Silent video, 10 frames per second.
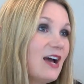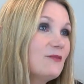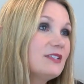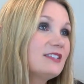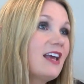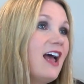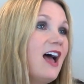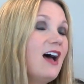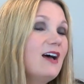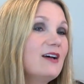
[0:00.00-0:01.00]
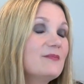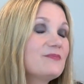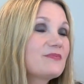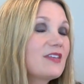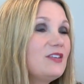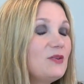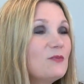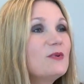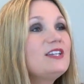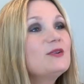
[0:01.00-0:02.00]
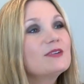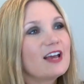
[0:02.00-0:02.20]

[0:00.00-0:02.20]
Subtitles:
that was when you